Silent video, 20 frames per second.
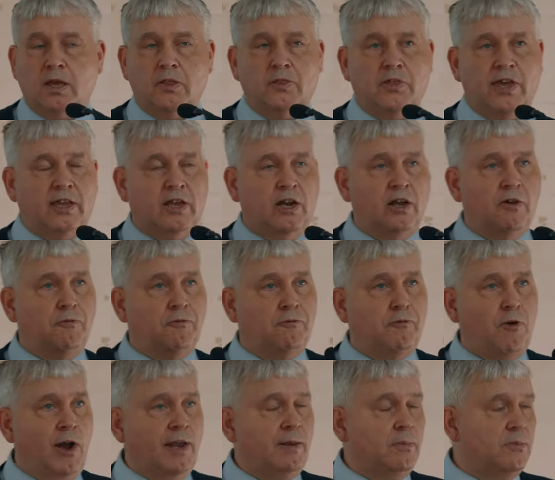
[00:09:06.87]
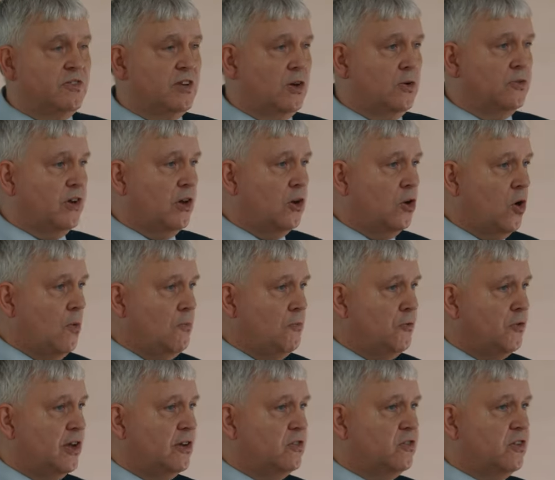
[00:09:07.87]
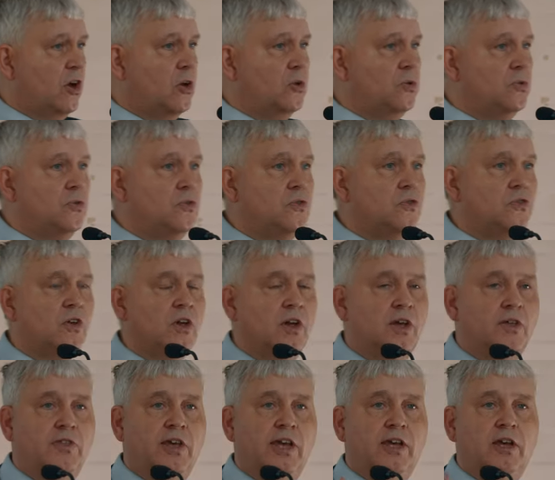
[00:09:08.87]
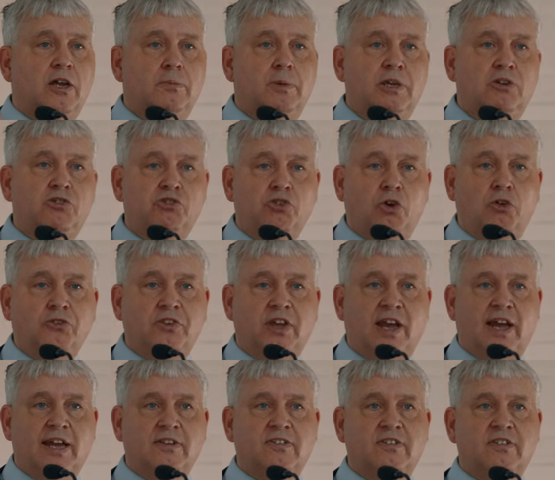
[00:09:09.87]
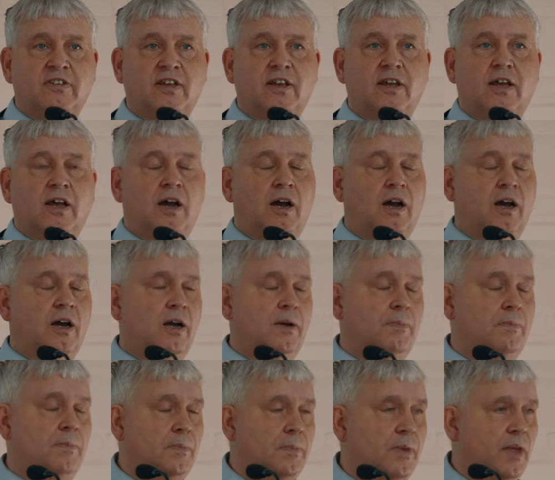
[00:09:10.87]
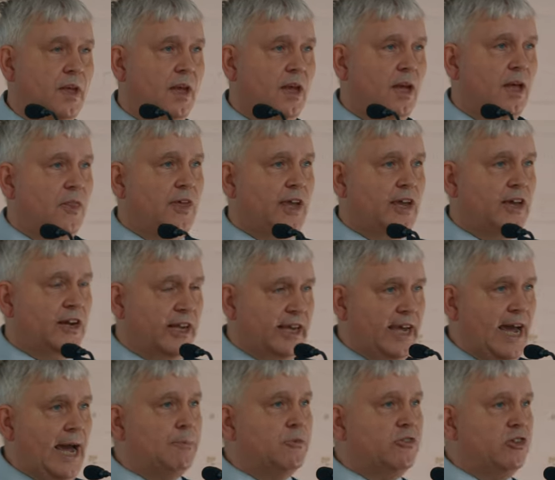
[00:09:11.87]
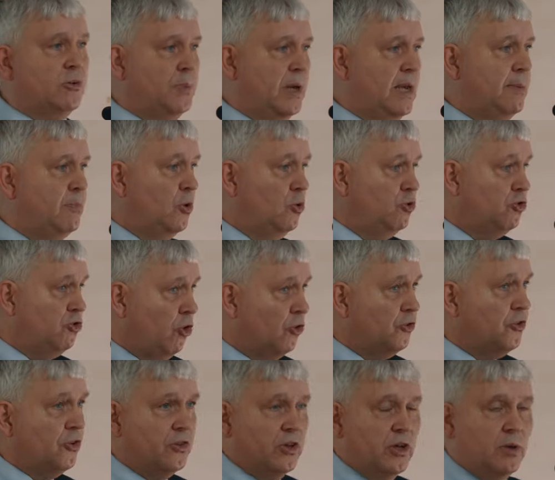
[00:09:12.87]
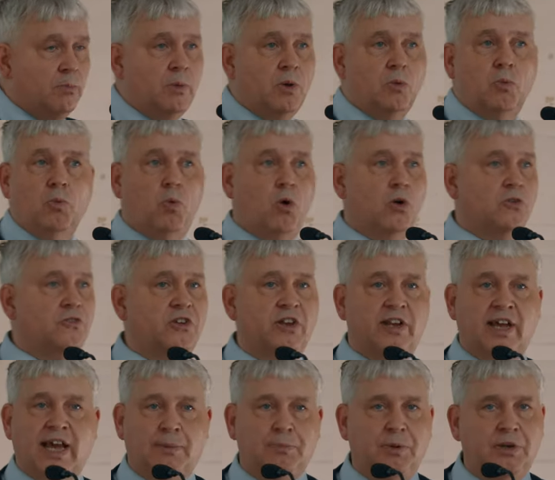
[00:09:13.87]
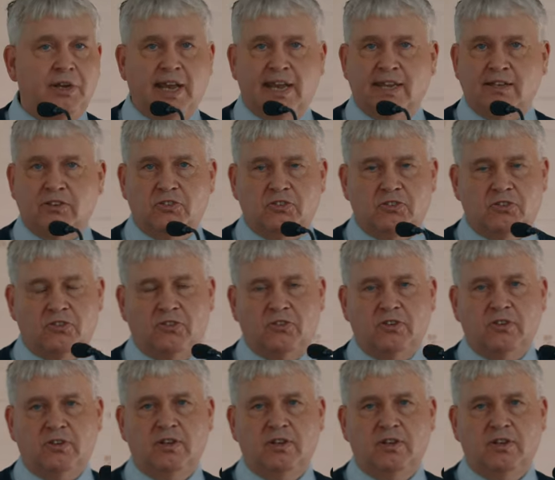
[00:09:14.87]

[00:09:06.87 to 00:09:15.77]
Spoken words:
They're going to find themselves in conflict zones. They're going to be shot at. They're going to capture people who shot at them. What's going to happen next?